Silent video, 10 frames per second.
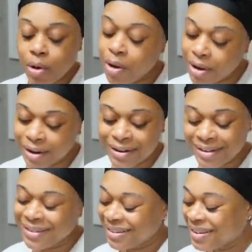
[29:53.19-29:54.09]
on
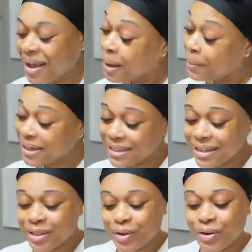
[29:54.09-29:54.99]
my
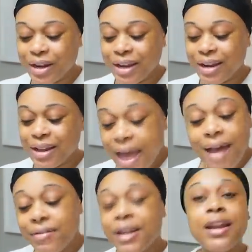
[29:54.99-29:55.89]
sunscreen.
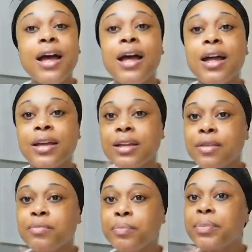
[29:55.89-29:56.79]
Having a
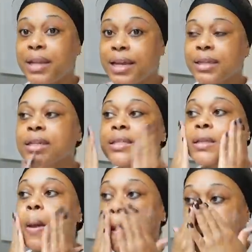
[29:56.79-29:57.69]
good
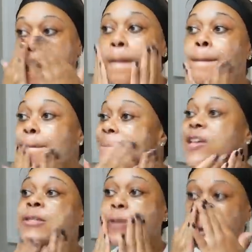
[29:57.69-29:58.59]
playlist
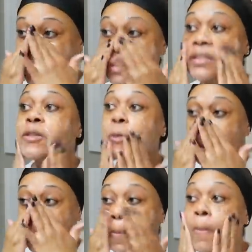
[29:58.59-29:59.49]
is so
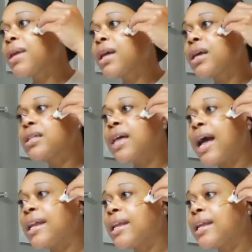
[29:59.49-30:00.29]
essential because I